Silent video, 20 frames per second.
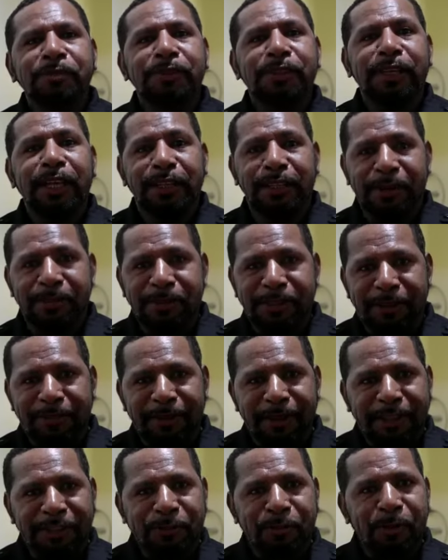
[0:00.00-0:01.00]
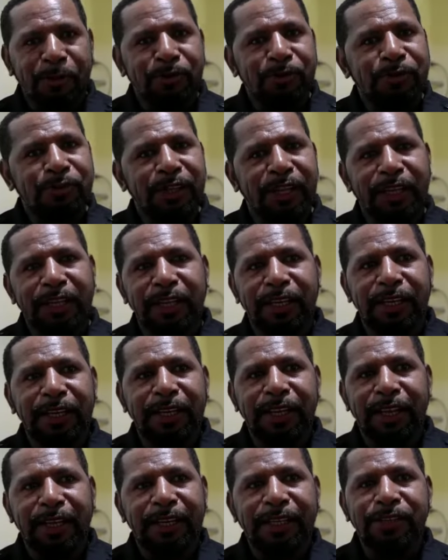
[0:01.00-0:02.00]
get themselves exposed to
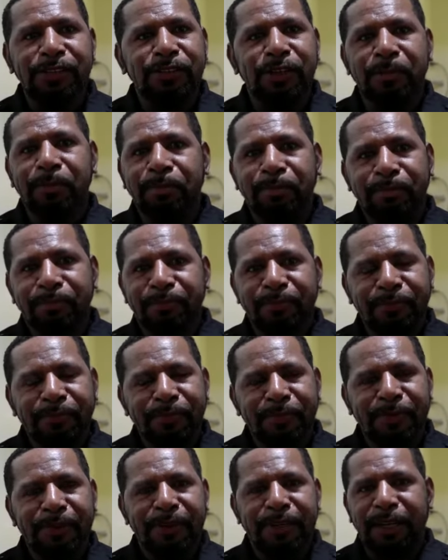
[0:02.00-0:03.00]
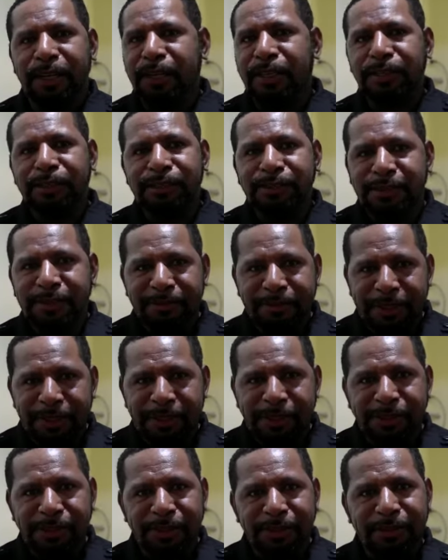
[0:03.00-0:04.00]
any job, like even
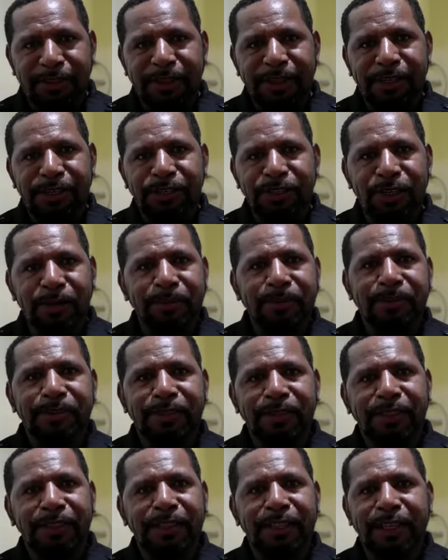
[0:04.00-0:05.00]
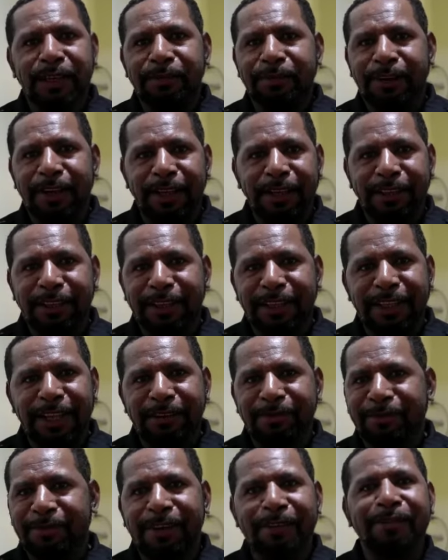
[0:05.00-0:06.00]
the security jobs. They
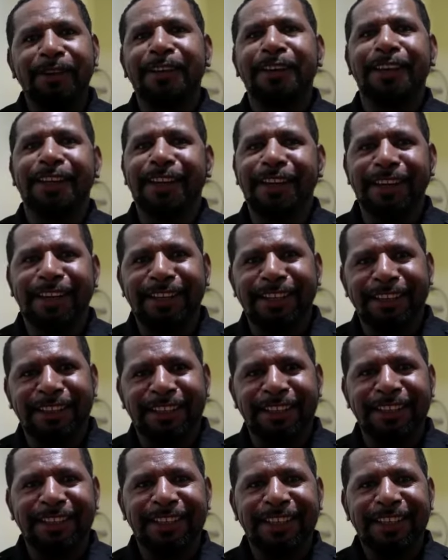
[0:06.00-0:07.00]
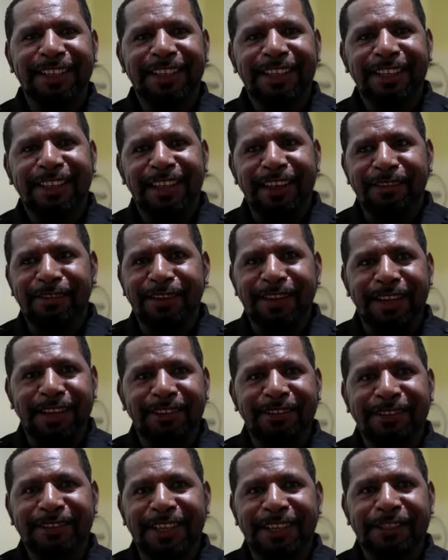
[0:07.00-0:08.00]
haven't done anything. They haven't
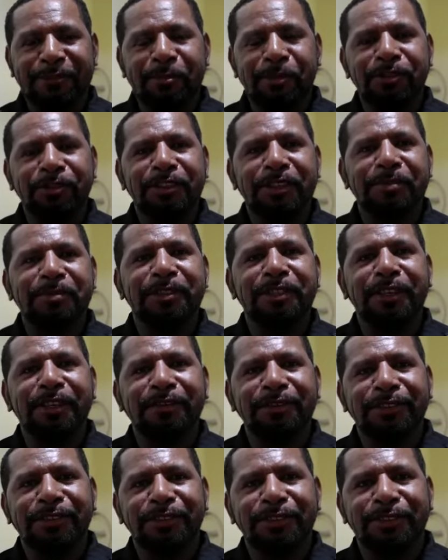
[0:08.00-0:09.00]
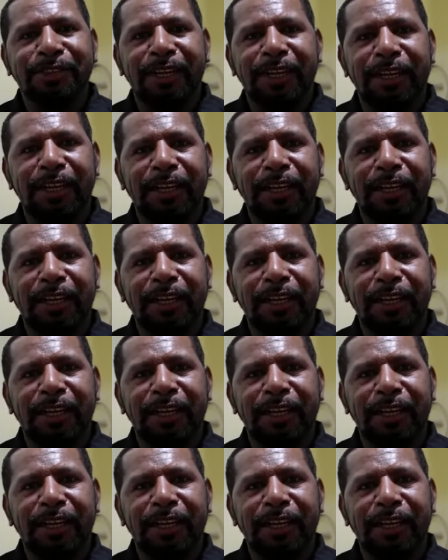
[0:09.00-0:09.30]
exposed themselves to